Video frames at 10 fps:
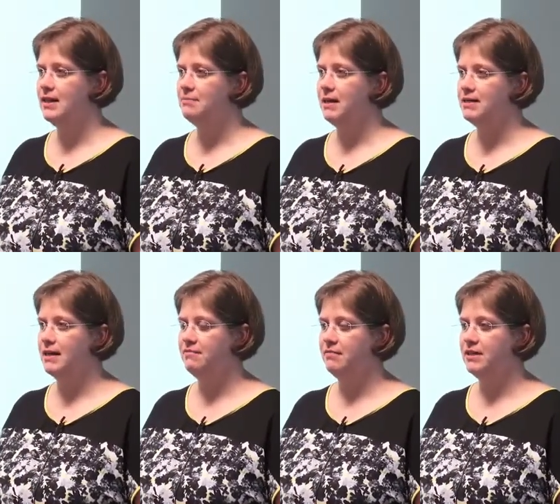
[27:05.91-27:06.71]
But
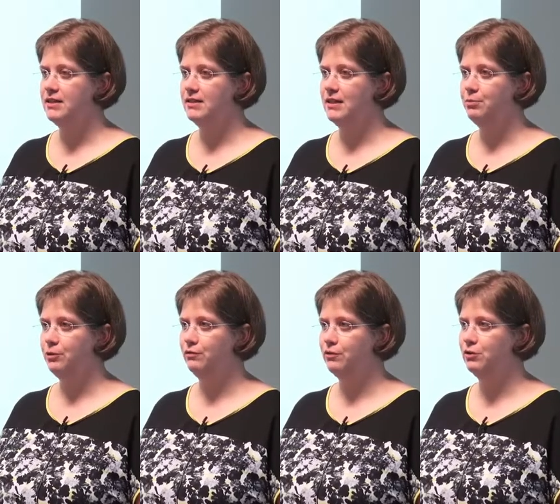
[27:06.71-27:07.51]
I find an
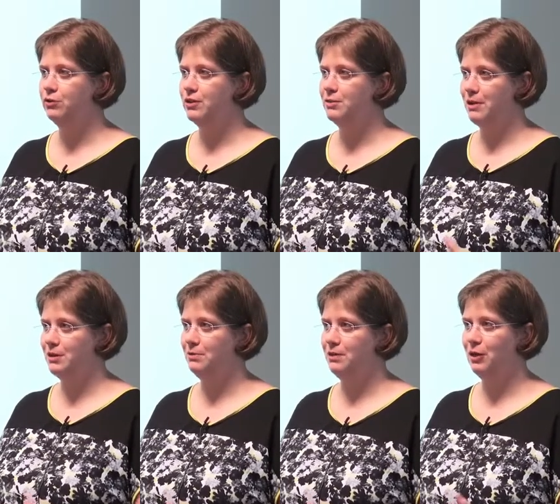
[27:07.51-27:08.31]
ePortfolio,
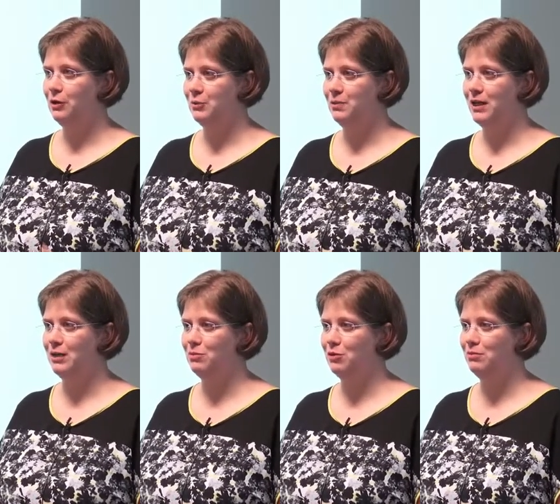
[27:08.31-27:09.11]
especially because we
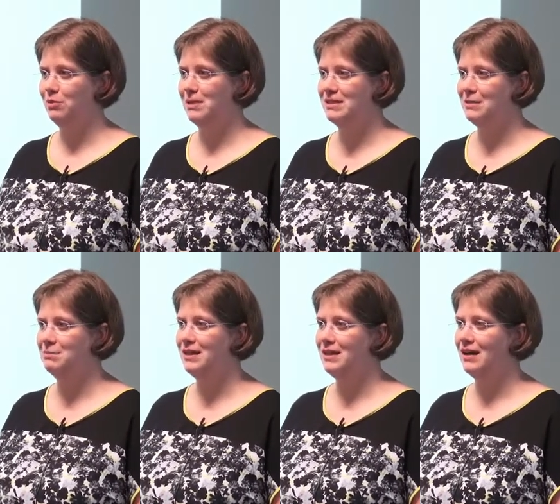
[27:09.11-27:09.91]
can work with
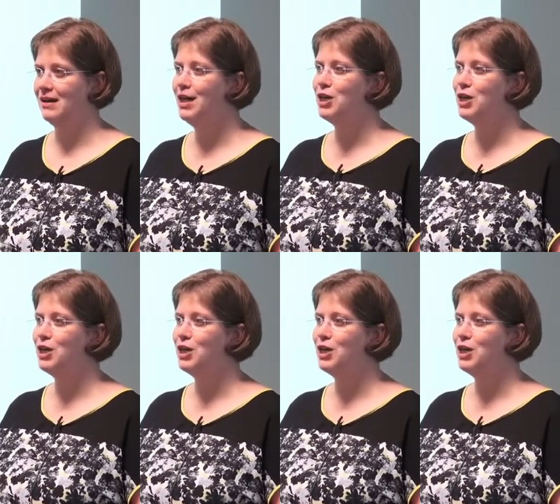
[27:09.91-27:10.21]
multimedia,